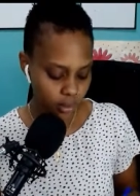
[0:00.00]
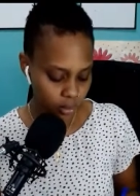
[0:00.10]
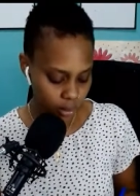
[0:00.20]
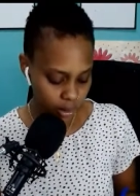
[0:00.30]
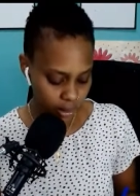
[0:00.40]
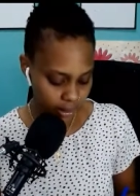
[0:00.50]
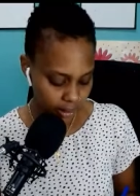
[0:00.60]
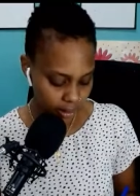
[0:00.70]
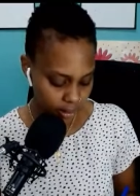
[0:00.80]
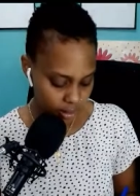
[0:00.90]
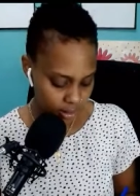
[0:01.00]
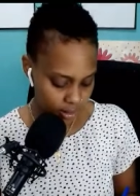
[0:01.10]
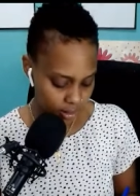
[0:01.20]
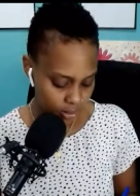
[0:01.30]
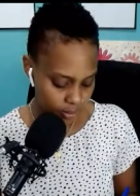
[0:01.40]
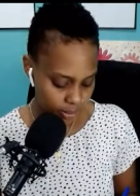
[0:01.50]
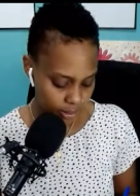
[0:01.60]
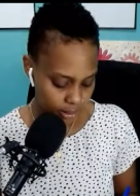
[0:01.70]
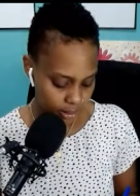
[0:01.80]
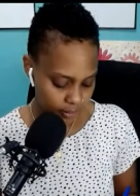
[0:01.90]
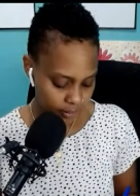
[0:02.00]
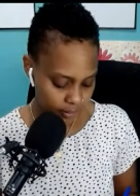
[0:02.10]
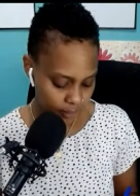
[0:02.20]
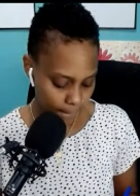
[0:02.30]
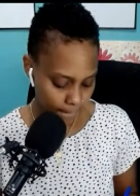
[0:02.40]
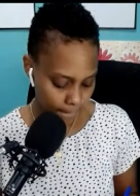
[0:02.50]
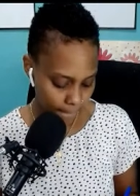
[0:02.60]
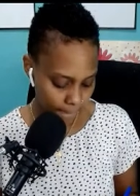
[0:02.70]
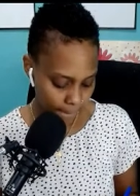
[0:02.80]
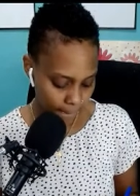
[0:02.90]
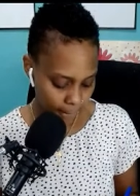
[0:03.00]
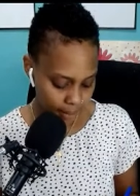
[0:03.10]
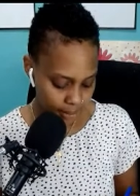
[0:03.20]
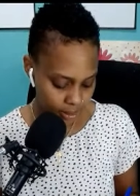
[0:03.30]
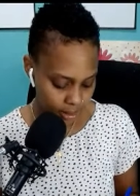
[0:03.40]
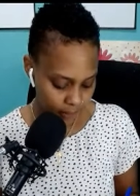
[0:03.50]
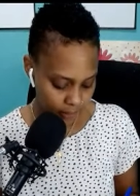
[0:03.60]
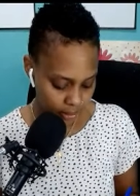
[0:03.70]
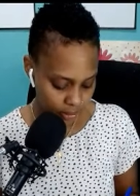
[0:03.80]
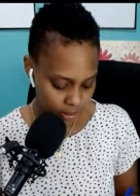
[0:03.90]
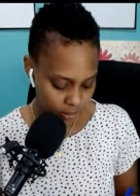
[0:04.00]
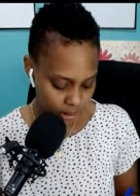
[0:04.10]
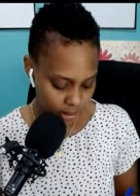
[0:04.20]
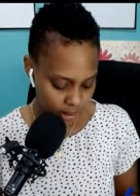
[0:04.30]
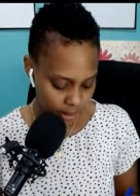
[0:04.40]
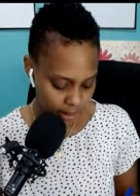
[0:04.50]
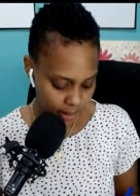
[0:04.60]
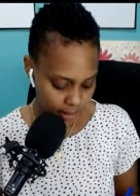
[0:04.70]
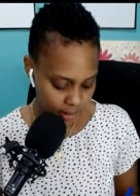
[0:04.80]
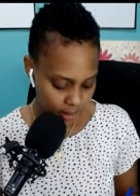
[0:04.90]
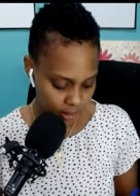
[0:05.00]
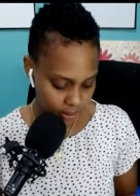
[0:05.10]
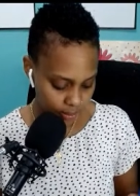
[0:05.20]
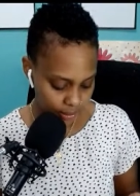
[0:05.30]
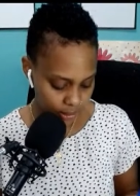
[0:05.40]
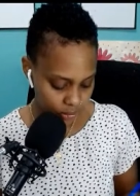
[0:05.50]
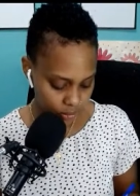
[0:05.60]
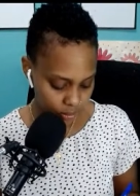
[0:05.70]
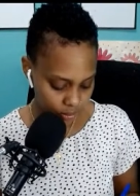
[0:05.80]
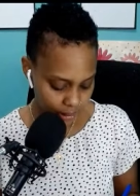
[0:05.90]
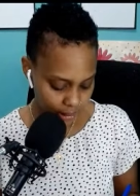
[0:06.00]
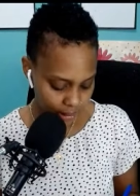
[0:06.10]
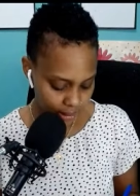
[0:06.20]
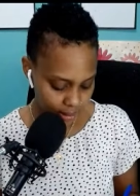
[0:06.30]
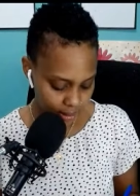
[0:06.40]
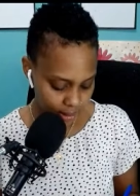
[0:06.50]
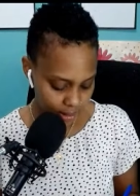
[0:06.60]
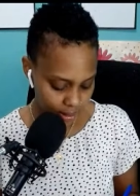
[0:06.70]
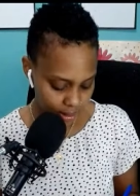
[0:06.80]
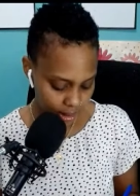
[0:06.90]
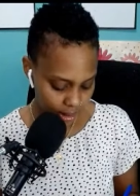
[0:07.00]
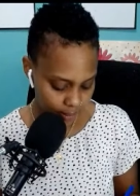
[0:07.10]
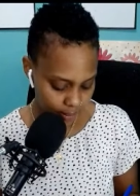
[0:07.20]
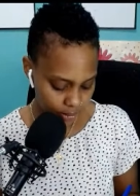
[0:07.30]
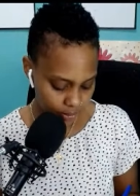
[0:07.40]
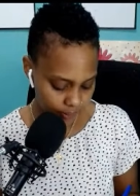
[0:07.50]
Oh, I like it. This is so pretty. So, Savi, do you know that I had the color with blue? Well, at least not this dark blue.